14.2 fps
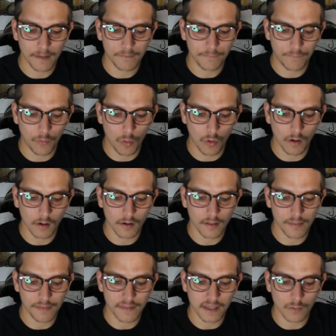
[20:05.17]
for
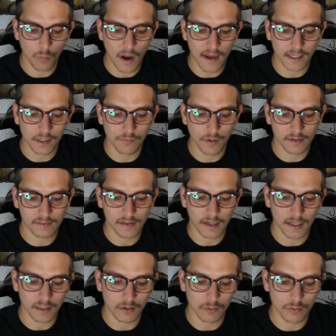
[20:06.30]
the wacky rig that
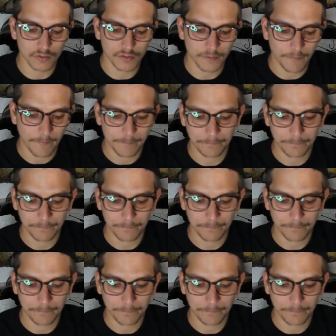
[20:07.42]
I use.